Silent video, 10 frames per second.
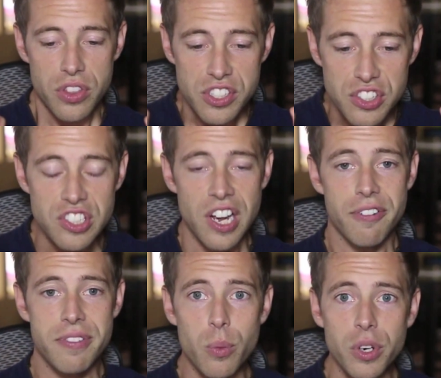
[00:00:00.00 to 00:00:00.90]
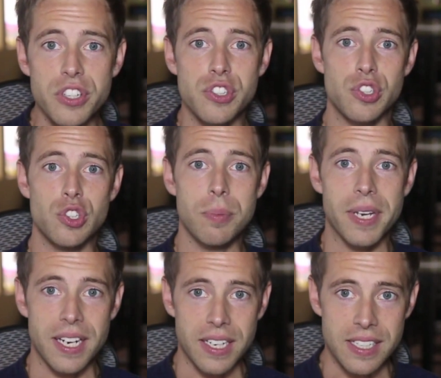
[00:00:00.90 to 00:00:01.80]
The stuff that we're
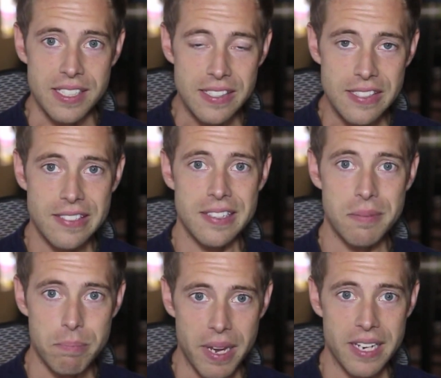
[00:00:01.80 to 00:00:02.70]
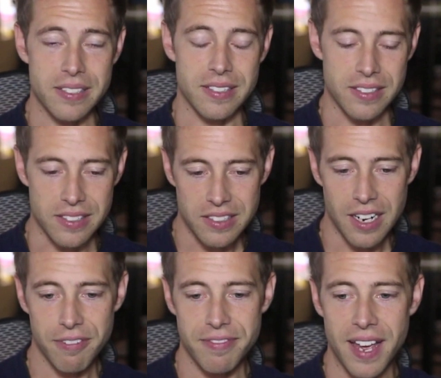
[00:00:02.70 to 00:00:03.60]
consuming on a consistent basis, the
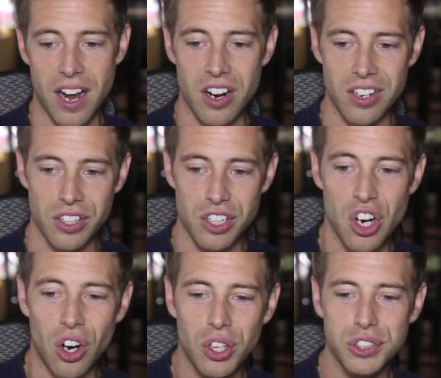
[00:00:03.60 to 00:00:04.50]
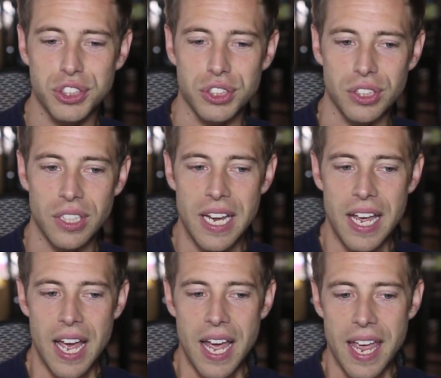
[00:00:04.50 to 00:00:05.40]
stuff that our culture
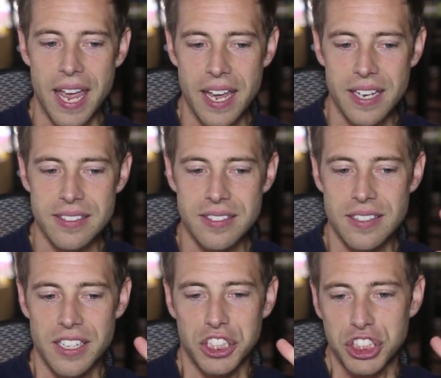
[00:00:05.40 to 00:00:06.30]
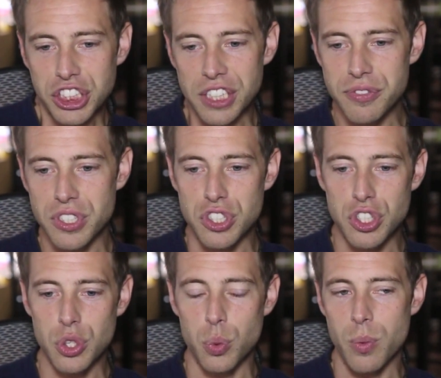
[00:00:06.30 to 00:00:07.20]
has shifted
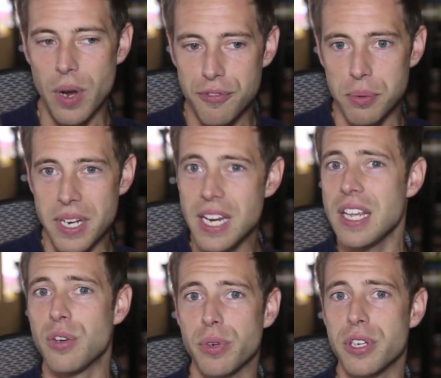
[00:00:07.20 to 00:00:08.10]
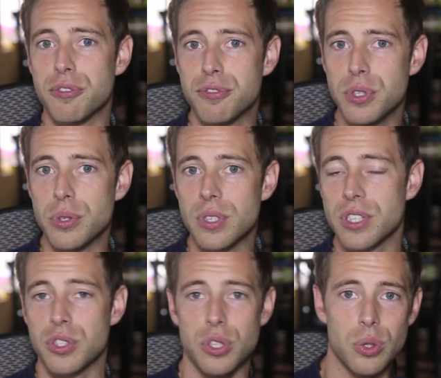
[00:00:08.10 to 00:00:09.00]
to. We went from eating real
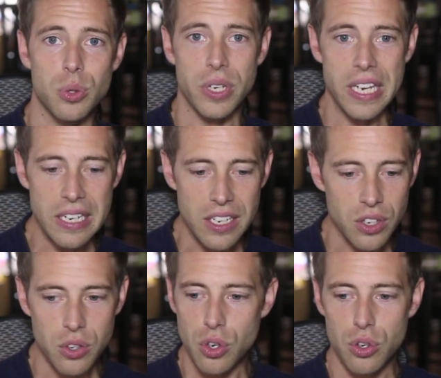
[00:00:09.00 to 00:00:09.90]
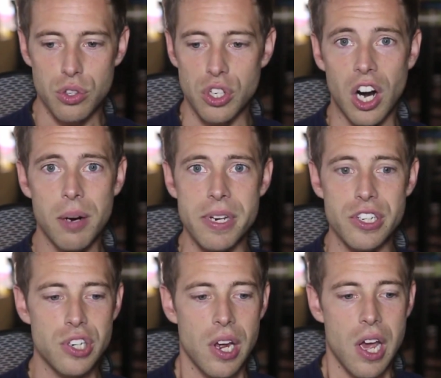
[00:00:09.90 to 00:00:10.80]
food to eating
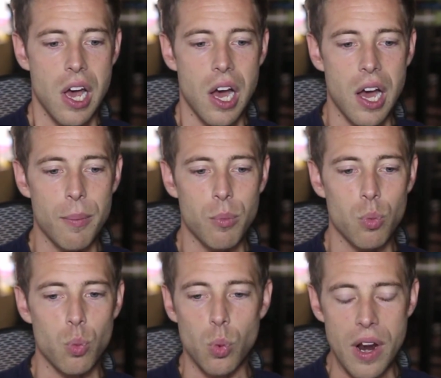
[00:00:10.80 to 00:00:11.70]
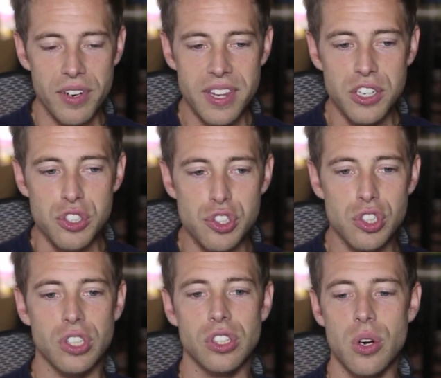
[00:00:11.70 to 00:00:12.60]
garbage. Everything is
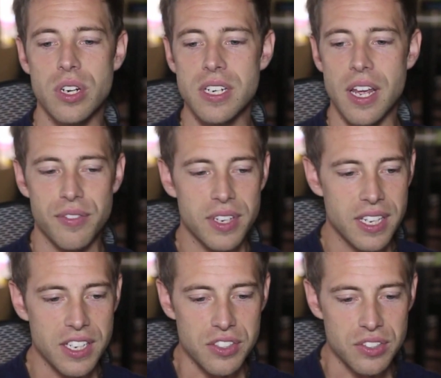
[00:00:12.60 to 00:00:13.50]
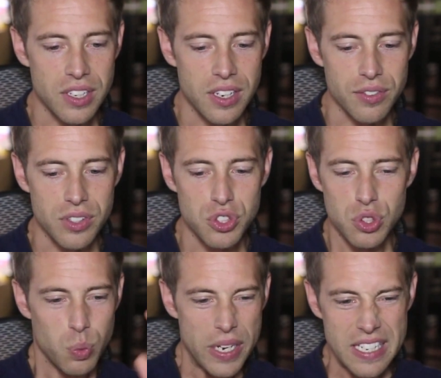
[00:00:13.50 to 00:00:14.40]
sugar loaded, everything is
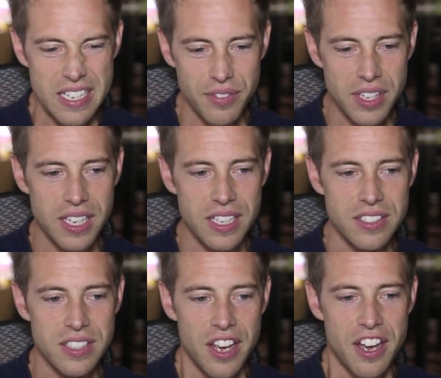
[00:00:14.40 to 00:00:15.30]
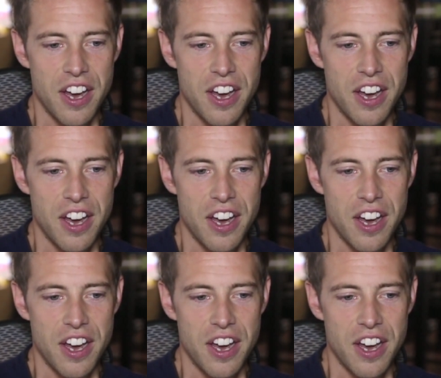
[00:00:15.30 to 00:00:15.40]
sweetened, everything is